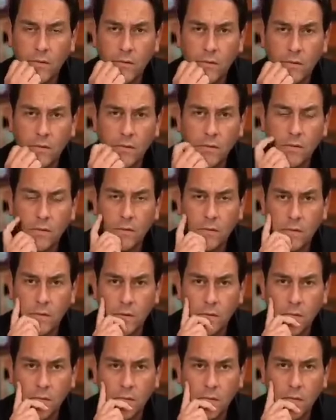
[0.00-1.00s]

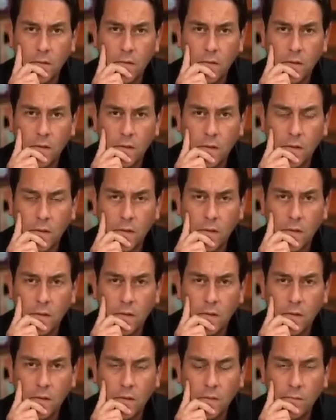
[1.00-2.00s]

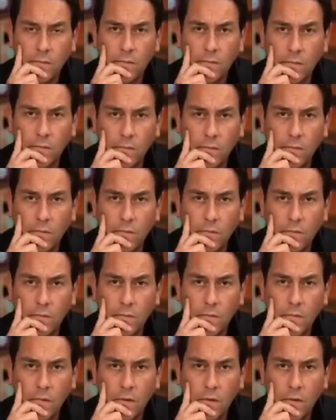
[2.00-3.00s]

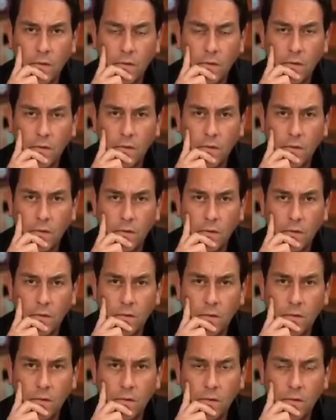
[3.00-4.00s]

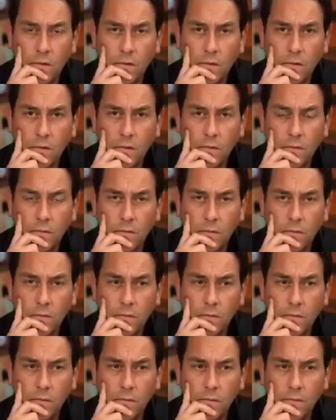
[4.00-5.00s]

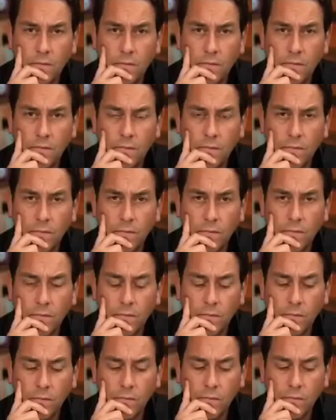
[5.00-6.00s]

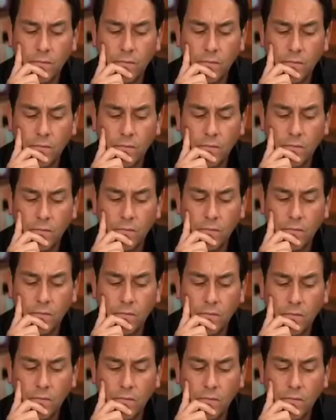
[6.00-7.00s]

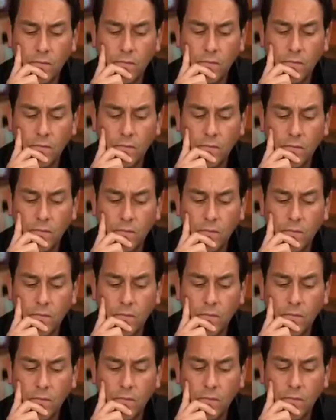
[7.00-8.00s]
[no speech]